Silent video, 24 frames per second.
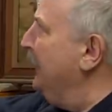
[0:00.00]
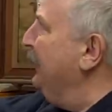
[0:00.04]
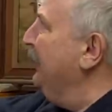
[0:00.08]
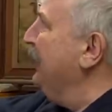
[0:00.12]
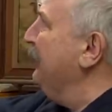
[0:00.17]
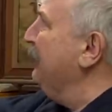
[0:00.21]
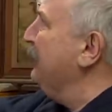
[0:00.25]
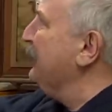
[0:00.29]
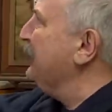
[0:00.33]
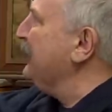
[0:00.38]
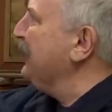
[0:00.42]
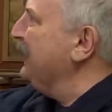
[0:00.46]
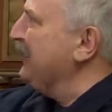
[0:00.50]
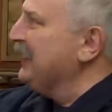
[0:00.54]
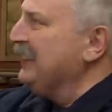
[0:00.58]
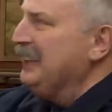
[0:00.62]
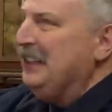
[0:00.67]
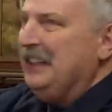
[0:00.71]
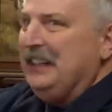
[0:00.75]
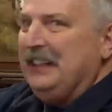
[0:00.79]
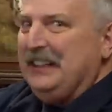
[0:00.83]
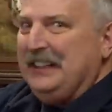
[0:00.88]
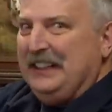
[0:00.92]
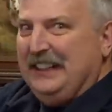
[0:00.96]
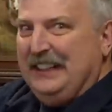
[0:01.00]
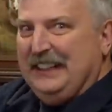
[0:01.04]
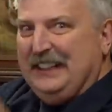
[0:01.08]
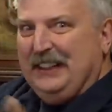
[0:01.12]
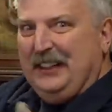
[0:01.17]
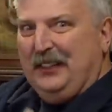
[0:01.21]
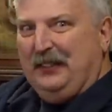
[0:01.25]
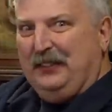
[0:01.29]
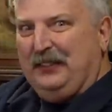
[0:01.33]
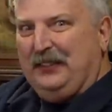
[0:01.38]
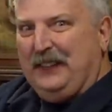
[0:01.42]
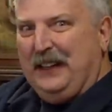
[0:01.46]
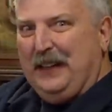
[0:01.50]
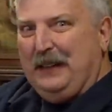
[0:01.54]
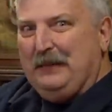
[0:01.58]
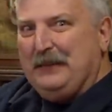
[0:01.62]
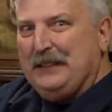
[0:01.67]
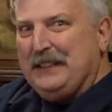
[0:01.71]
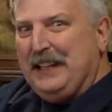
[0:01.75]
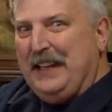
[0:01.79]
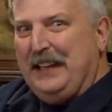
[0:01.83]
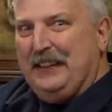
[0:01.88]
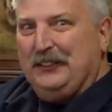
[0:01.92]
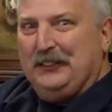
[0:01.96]
So it was on, you get their frame
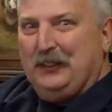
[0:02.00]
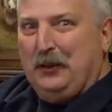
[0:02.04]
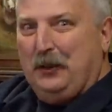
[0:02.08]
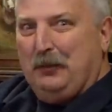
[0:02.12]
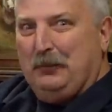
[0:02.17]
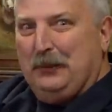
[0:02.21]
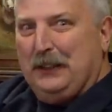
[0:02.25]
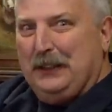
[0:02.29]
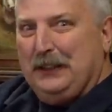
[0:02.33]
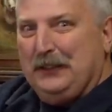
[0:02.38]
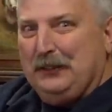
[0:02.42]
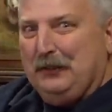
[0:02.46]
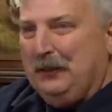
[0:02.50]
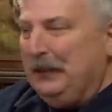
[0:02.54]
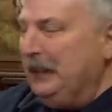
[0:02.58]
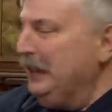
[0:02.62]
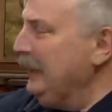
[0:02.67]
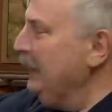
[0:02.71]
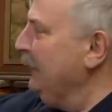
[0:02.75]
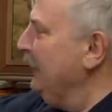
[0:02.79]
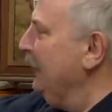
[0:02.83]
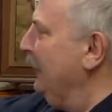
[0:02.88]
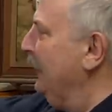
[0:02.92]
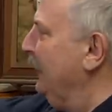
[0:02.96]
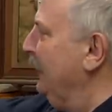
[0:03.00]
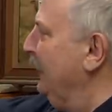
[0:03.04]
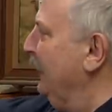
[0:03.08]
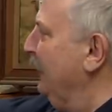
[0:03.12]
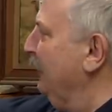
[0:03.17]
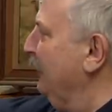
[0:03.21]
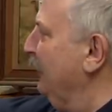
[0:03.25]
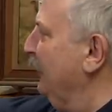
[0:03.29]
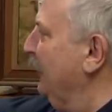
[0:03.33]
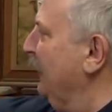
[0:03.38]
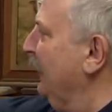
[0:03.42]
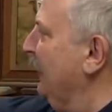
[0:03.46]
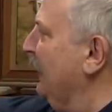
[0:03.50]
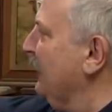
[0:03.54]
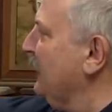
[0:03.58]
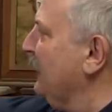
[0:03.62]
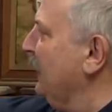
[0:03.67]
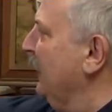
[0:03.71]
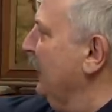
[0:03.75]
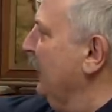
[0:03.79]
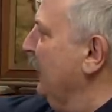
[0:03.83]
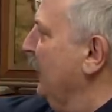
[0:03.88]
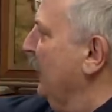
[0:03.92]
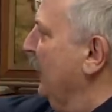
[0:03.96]
sale, normally 20, you get it on for less.
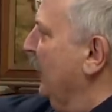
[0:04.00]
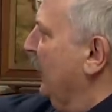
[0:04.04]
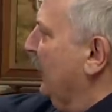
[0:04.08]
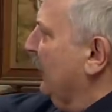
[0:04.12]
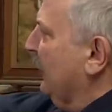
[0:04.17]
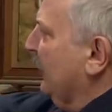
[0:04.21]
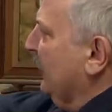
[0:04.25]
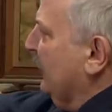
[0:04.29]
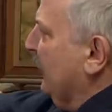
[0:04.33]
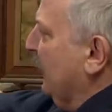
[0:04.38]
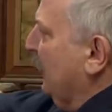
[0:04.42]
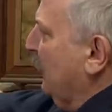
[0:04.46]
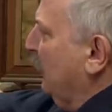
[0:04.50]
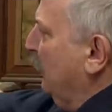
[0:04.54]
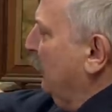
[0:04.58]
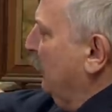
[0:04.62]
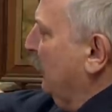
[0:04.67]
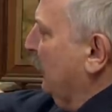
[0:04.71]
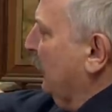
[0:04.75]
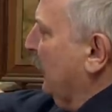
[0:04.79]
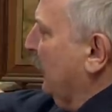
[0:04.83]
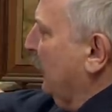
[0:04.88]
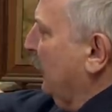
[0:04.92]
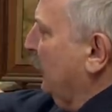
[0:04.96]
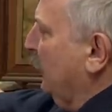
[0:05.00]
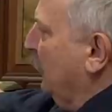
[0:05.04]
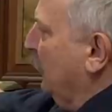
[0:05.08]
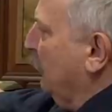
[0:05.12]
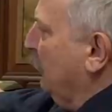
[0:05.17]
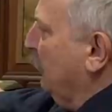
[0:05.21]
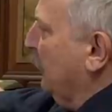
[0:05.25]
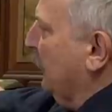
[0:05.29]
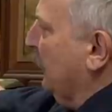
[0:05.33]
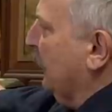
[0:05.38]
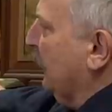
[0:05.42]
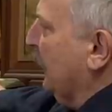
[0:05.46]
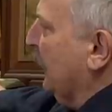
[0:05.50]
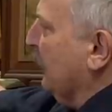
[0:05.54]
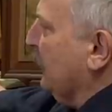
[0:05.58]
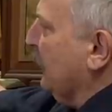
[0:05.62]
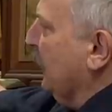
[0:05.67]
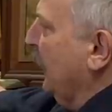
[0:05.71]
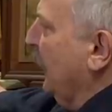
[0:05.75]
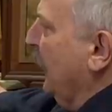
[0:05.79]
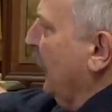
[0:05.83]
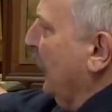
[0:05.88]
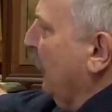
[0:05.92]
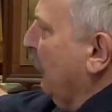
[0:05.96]
I think that'll that'll look pretty nice.
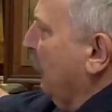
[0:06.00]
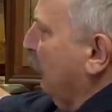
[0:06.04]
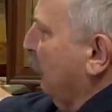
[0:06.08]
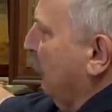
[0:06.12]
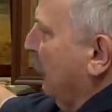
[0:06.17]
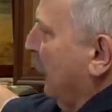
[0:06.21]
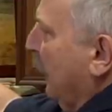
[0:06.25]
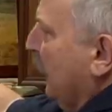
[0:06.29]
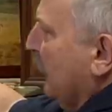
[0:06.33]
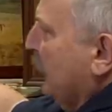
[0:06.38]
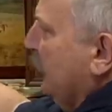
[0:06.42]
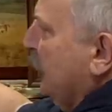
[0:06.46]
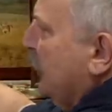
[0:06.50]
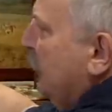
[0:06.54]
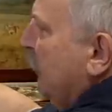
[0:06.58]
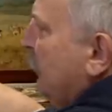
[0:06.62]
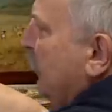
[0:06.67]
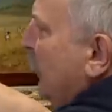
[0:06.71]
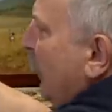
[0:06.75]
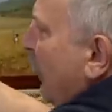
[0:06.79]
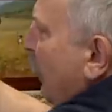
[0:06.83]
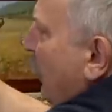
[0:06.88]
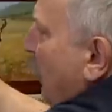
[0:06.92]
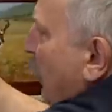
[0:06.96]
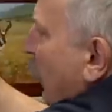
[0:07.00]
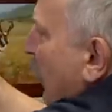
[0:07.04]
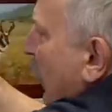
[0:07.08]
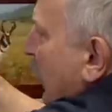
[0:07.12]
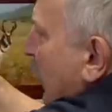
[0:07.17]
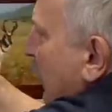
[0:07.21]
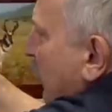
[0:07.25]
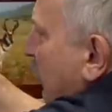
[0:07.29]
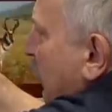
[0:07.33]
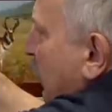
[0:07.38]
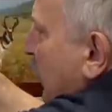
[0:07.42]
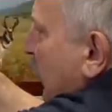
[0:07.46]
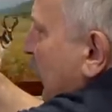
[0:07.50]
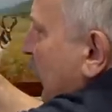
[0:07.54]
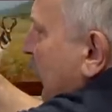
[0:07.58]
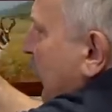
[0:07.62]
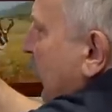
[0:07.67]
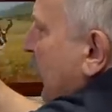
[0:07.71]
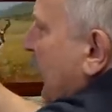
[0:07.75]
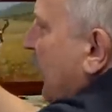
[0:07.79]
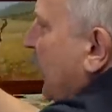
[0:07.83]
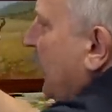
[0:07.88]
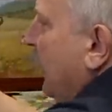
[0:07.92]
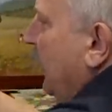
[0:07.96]
I, I do, though, want to put
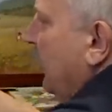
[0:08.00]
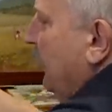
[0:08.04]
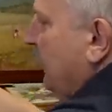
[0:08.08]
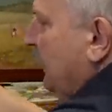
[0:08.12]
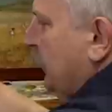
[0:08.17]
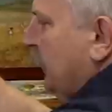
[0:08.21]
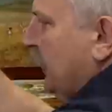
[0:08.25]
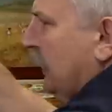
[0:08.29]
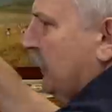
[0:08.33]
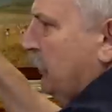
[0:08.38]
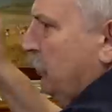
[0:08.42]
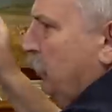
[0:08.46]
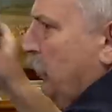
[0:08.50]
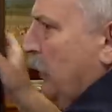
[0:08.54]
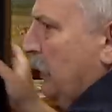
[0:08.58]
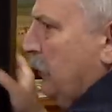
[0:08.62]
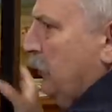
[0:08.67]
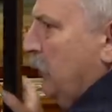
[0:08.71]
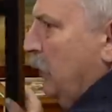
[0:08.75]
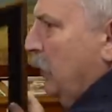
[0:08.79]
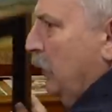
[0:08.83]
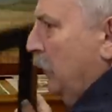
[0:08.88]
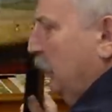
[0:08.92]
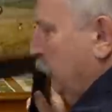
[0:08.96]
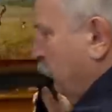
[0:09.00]
just one more